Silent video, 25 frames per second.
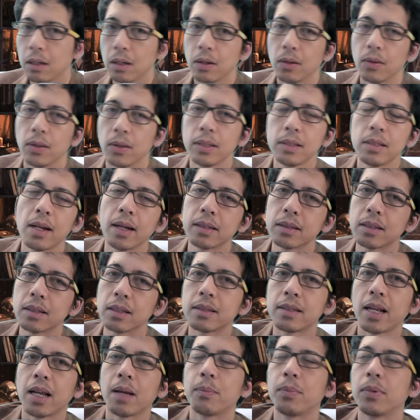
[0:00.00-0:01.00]
This next
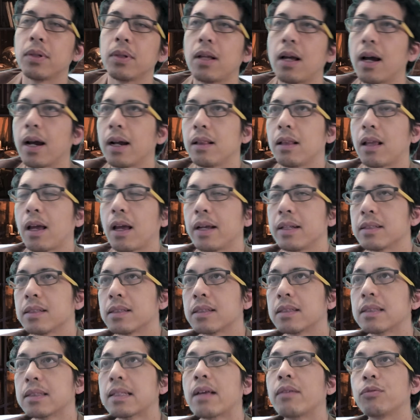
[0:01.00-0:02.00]
example highlights
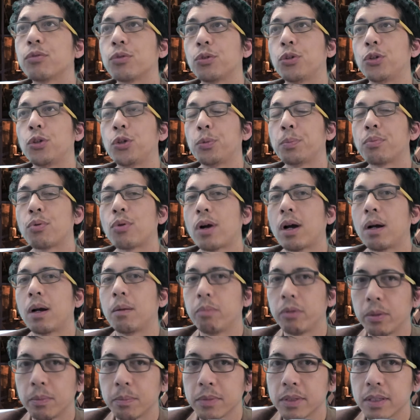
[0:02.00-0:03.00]
several
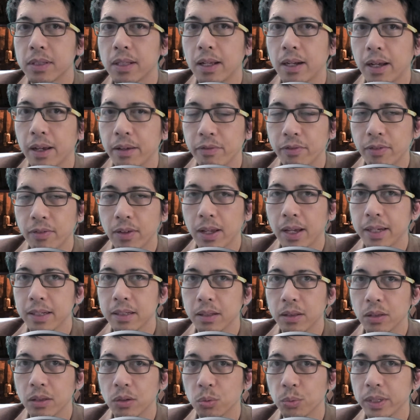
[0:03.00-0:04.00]
problems that I find
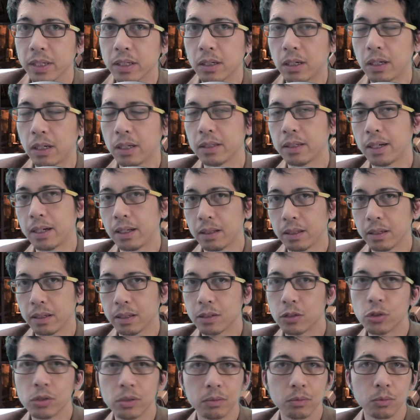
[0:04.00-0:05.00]
in the recall
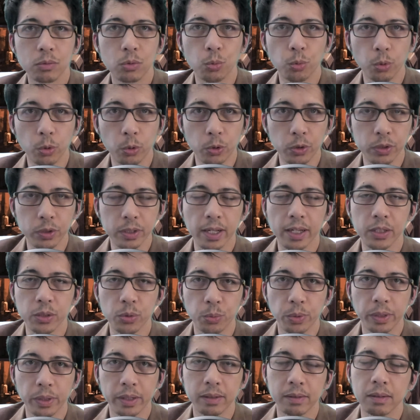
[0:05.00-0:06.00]
knowledge rules as
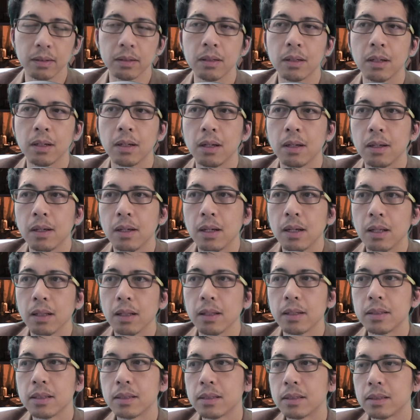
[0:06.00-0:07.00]
written.
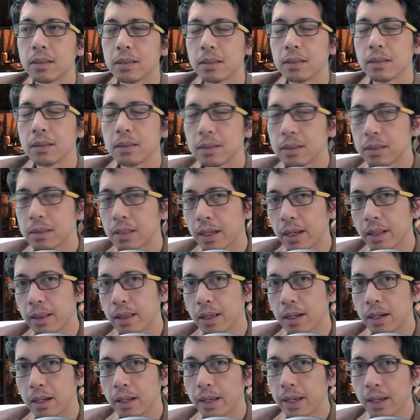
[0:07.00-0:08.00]
Let's say
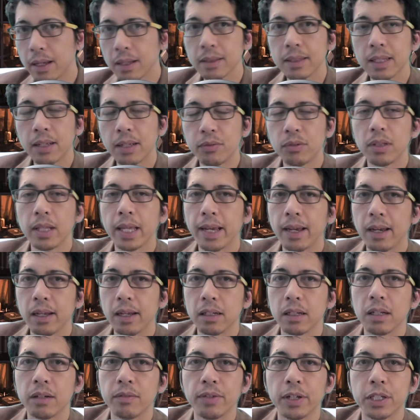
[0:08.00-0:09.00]
that a level
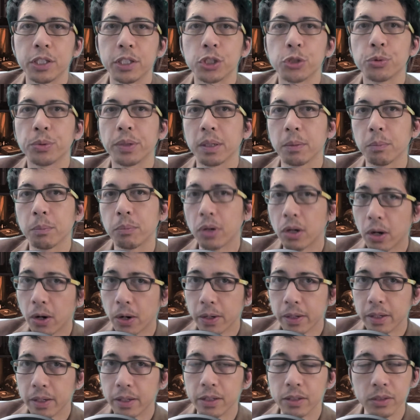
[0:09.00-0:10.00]
8 adventuring
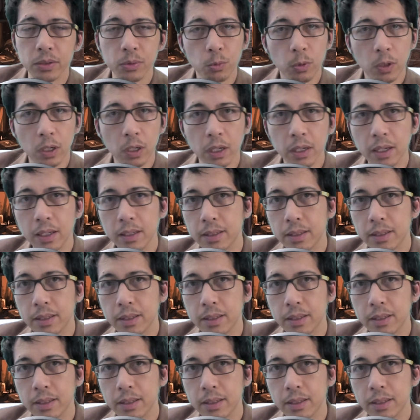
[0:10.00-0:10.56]
party is walking